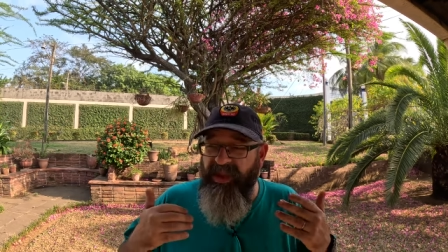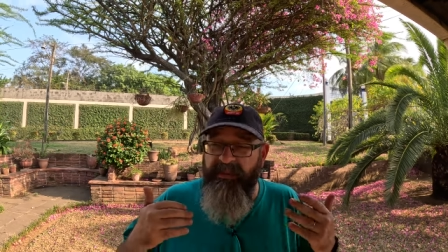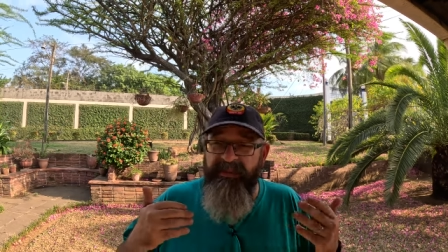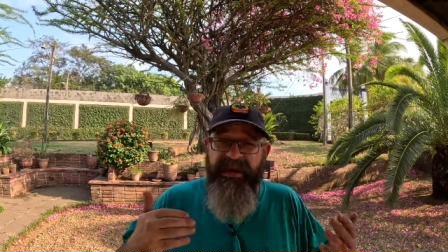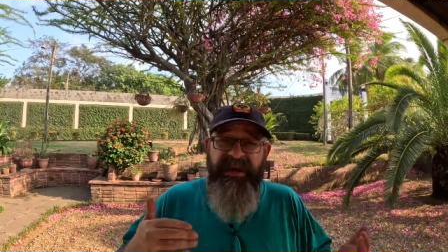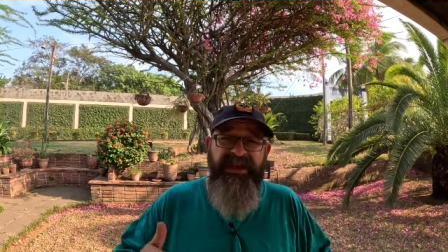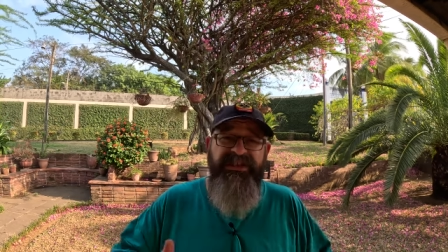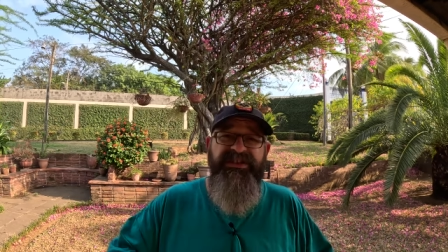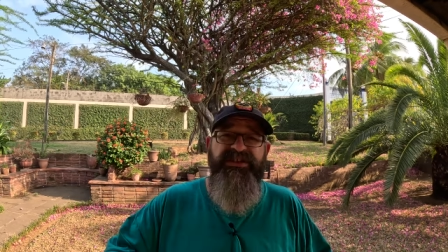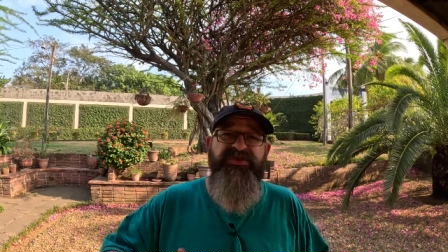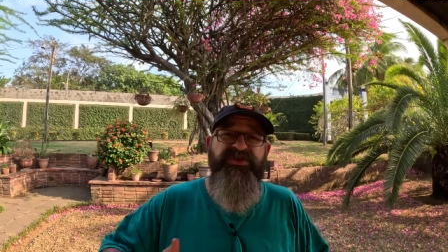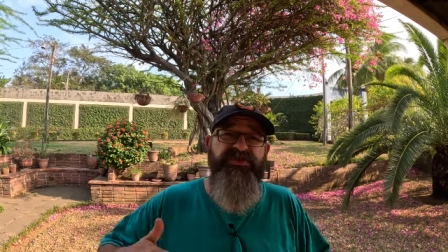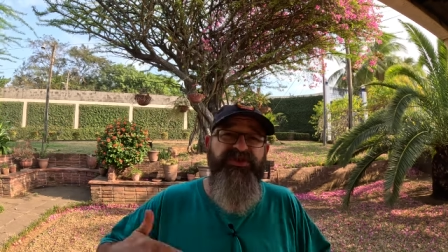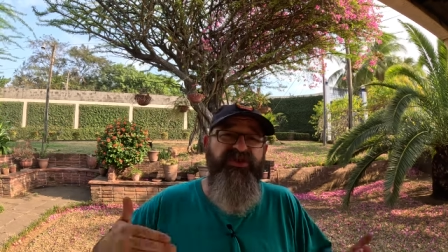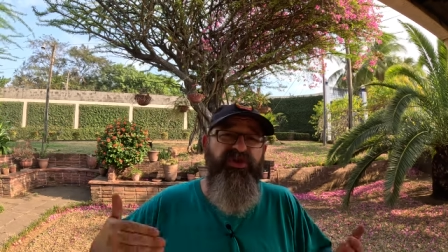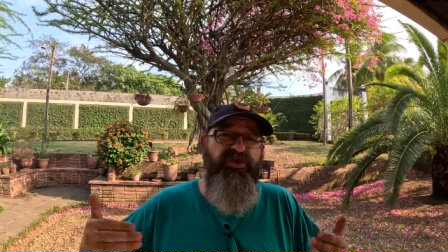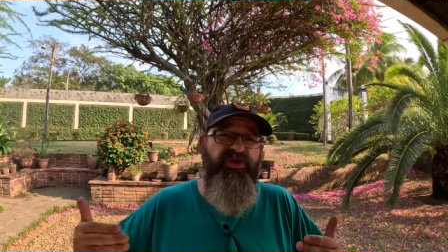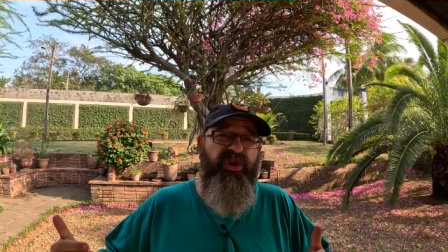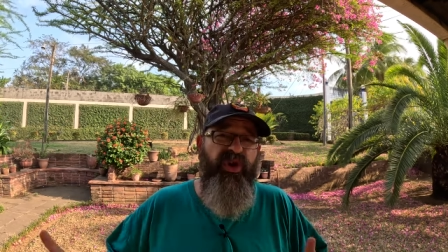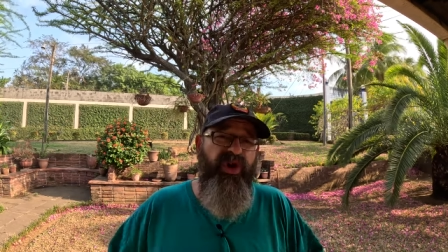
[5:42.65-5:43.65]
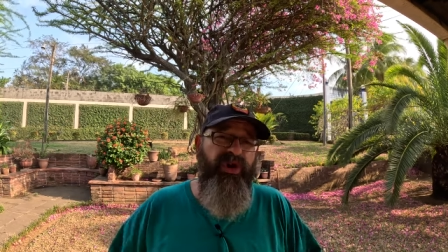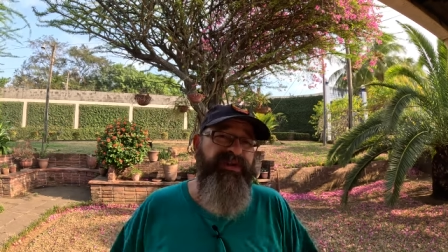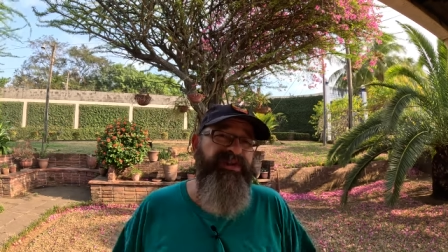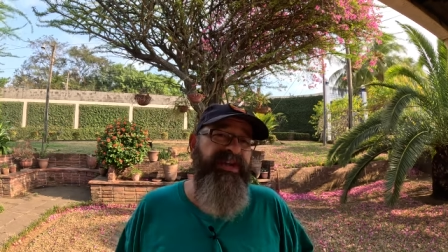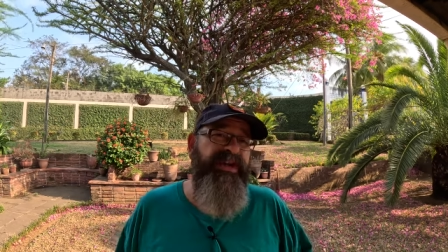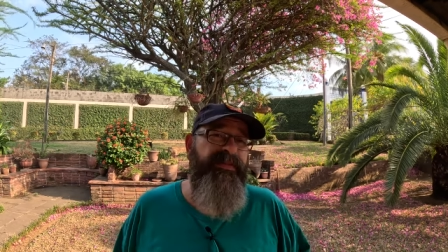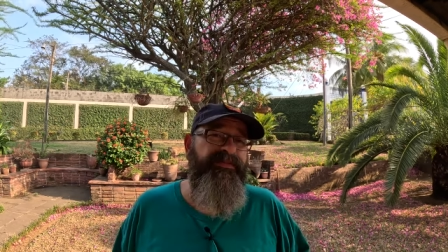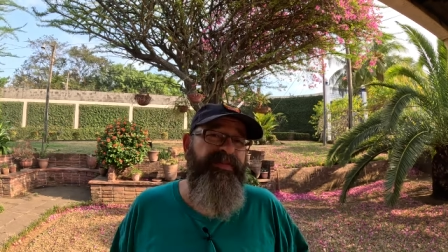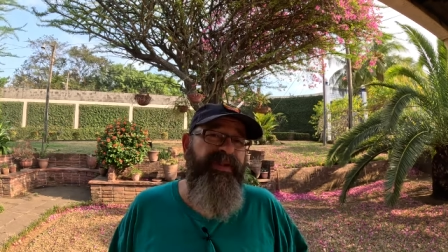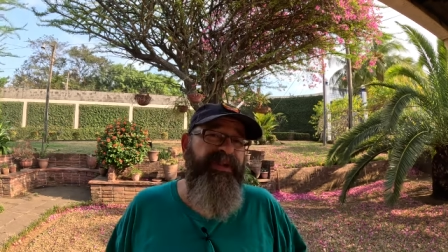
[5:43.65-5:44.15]
because it took so long to
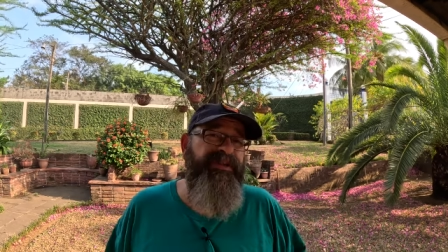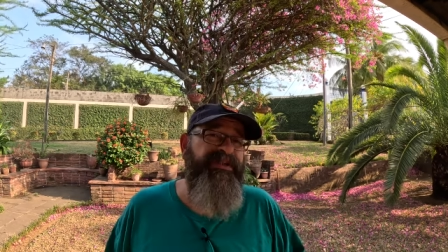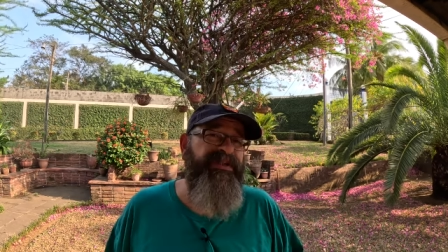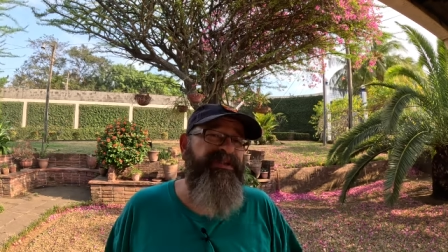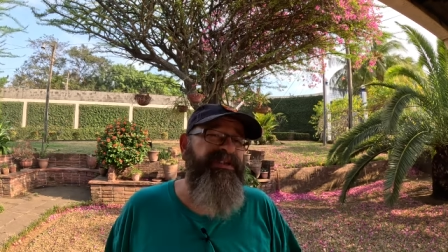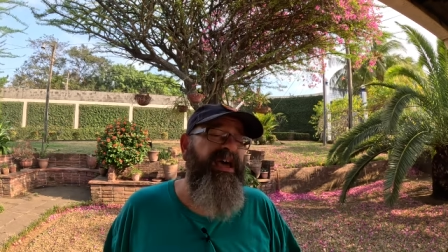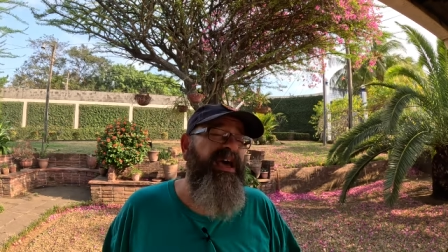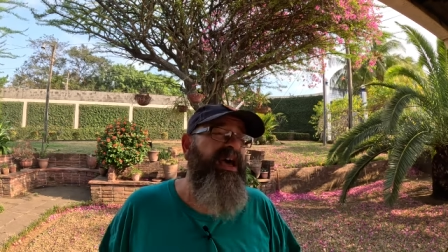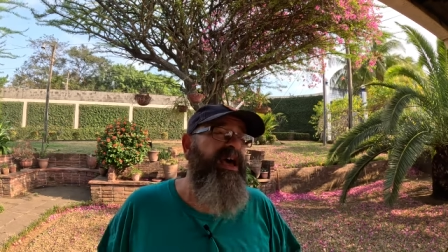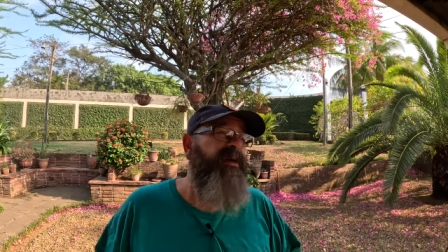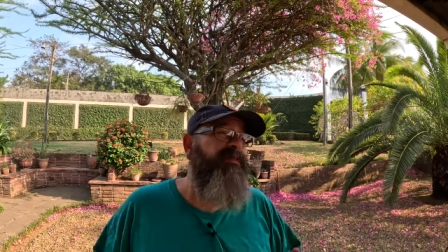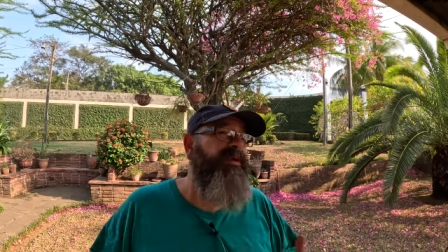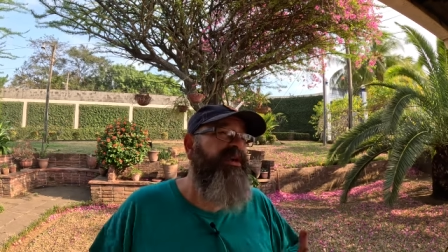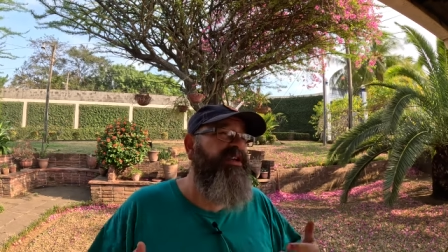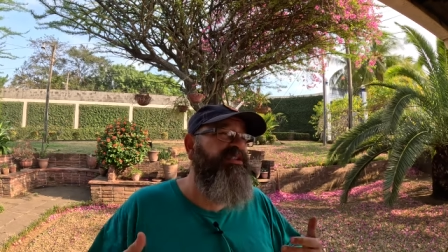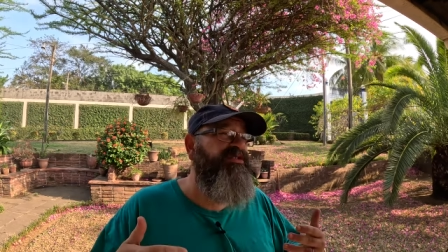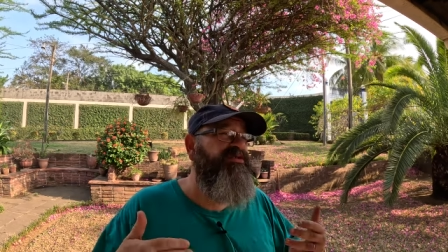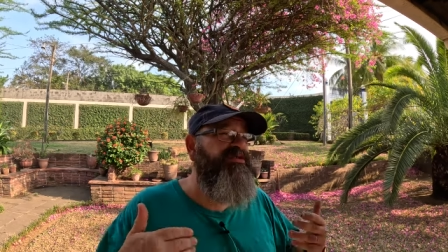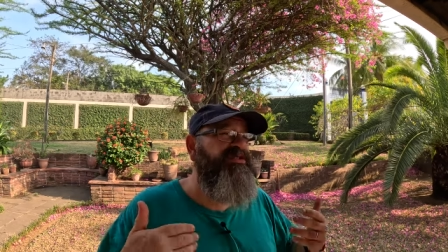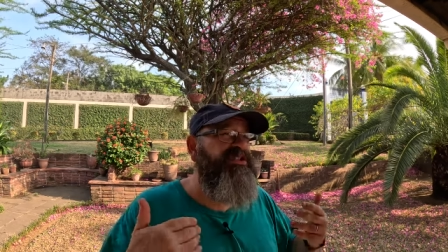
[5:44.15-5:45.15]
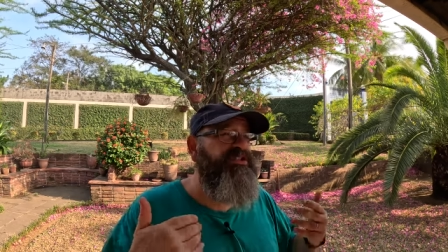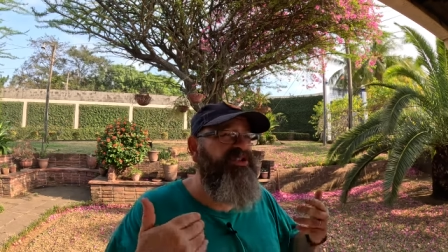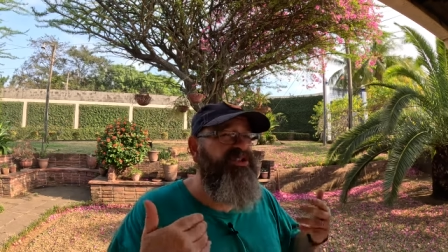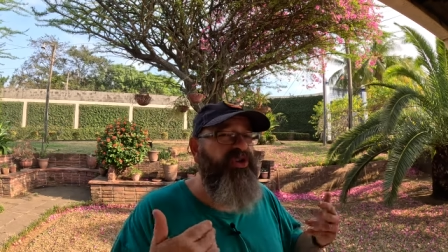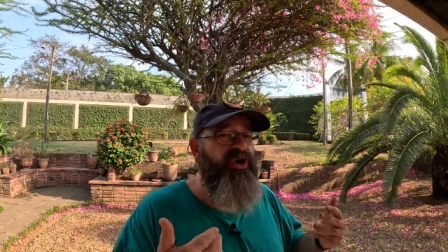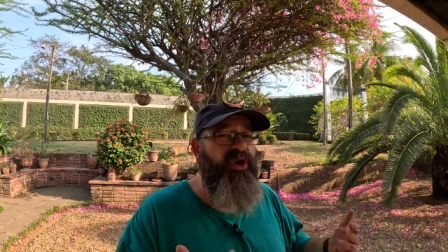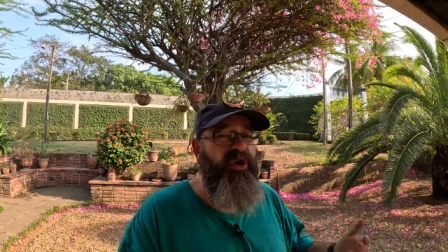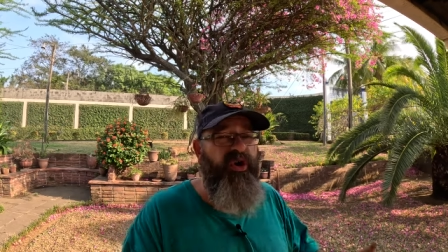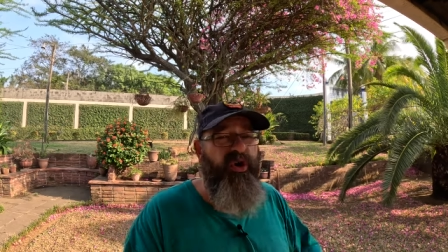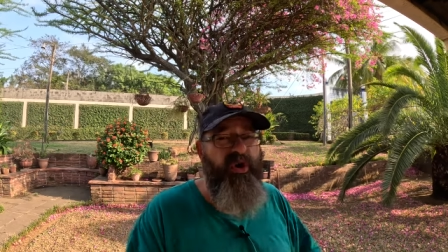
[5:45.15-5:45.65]
get places, because it was such an
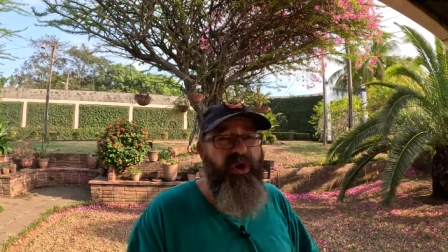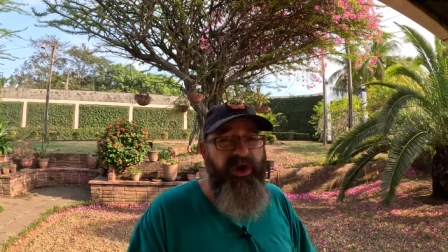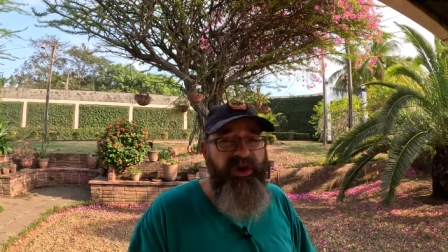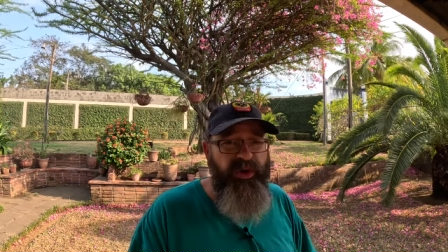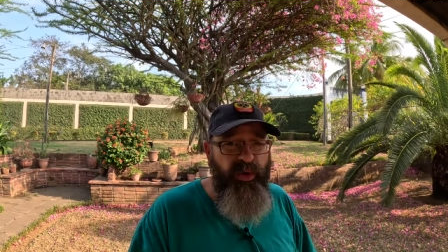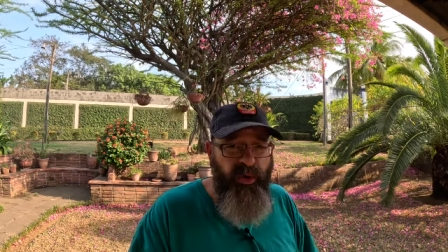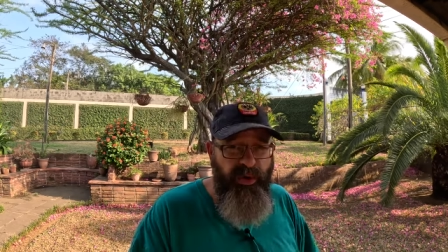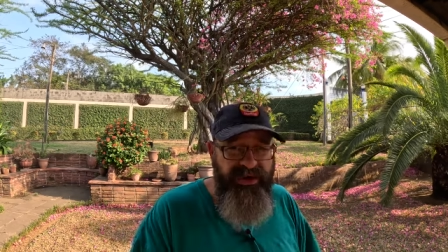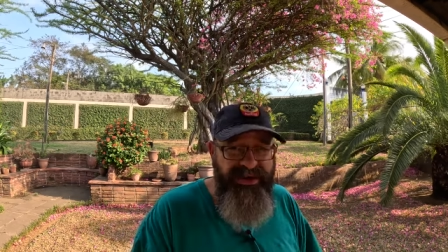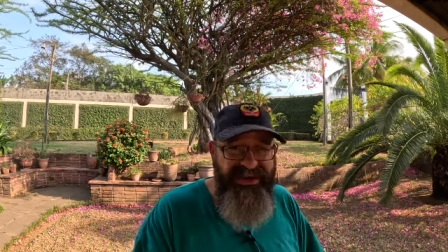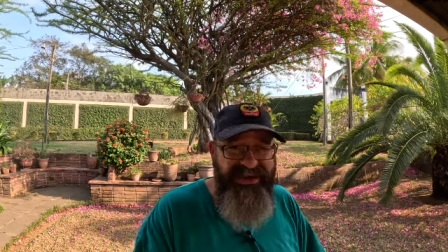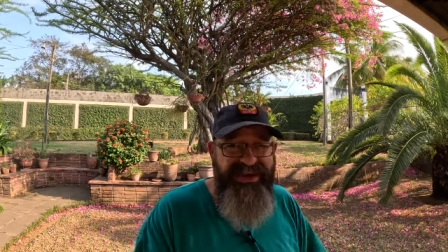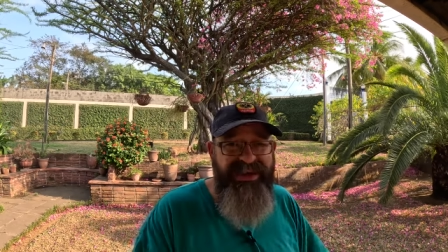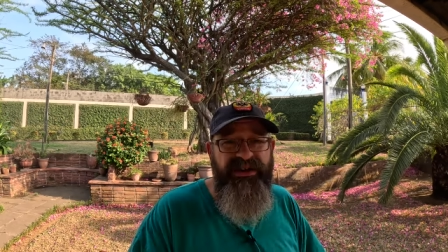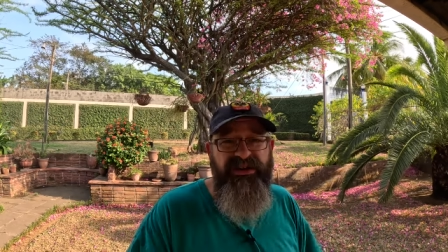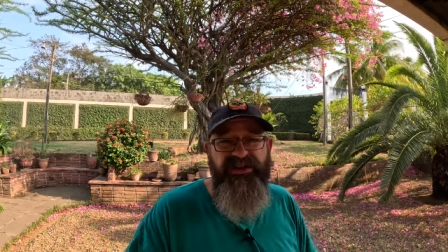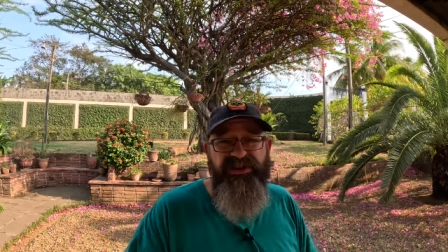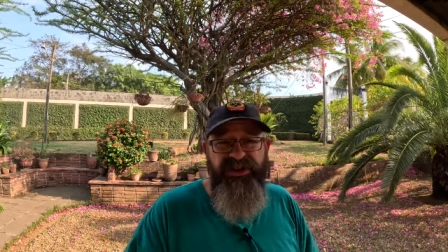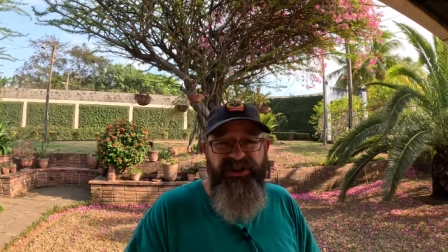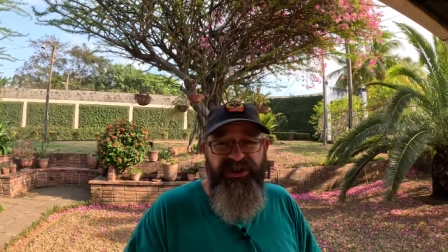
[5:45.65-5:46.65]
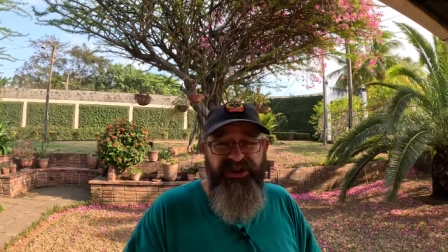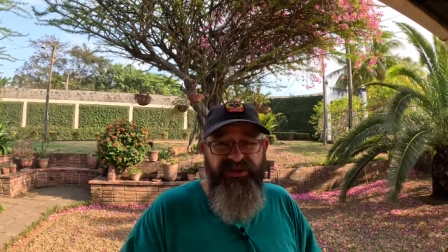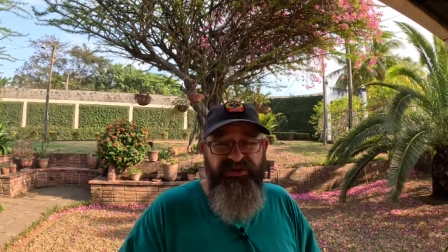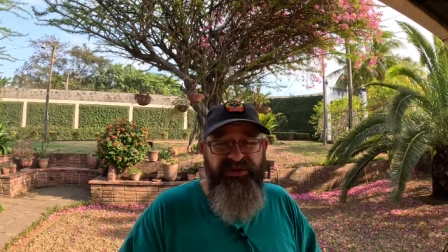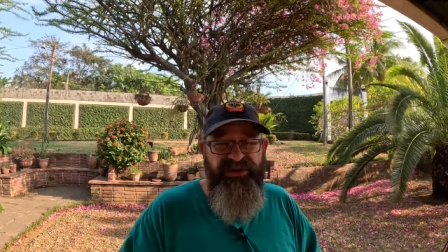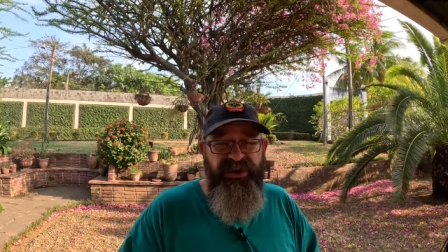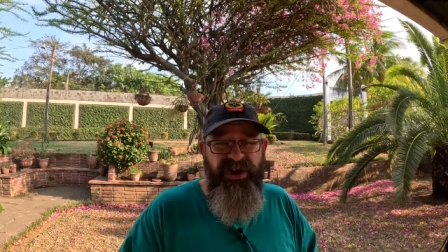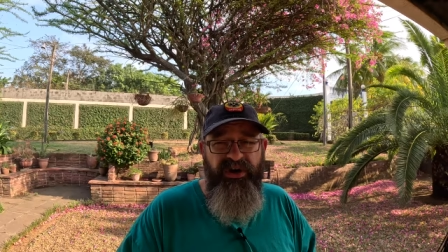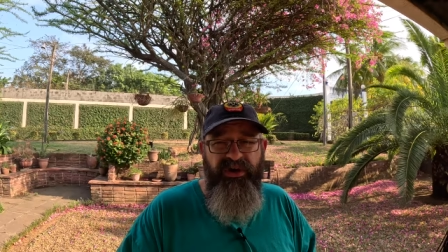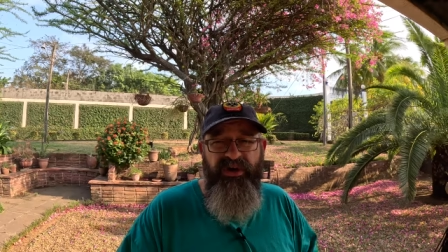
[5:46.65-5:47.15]
an ordeal to do
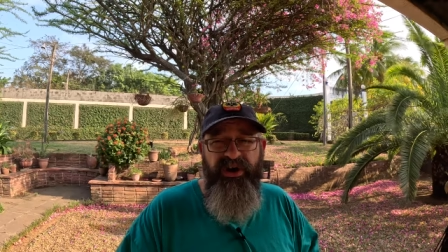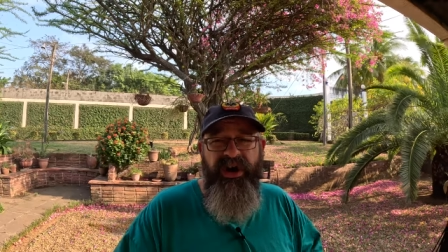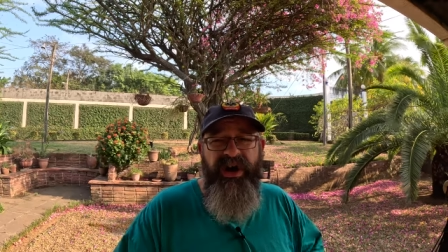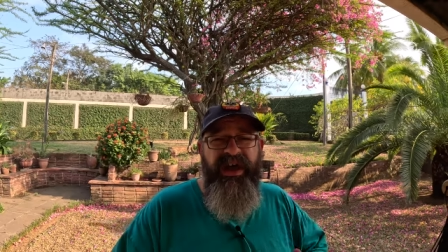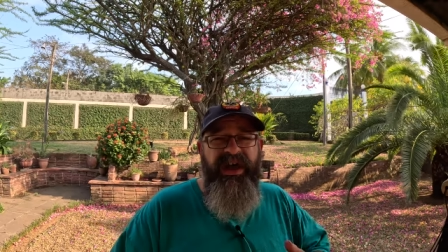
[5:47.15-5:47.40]
so.